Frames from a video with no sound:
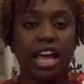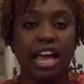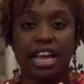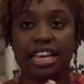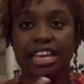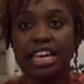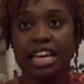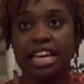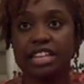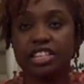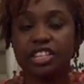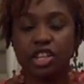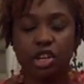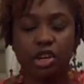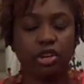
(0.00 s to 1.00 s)
i
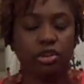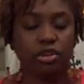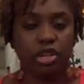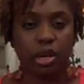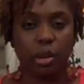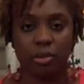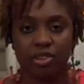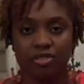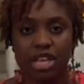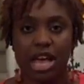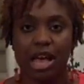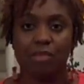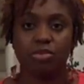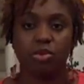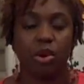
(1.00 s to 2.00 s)
can't tell you the number of
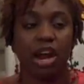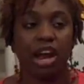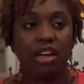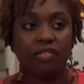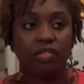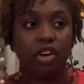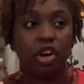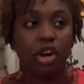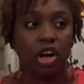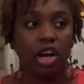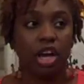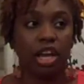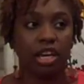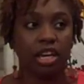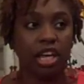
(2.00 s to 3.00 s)
times where i have
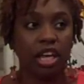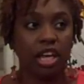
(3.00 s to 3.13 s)
gone